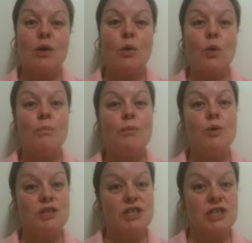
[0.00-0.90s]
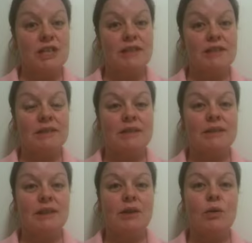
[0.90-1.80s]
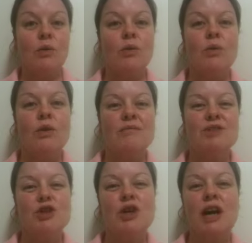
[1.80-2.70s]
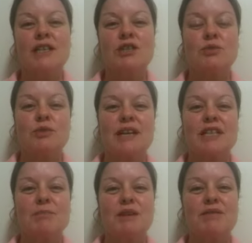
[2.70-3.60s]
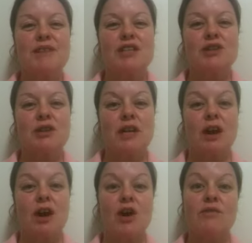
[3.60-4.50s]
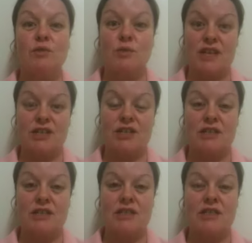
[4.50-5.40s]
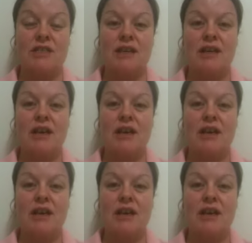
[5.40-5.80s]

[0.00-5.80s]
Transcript: or pushing or trying to reach but eventually overreaches,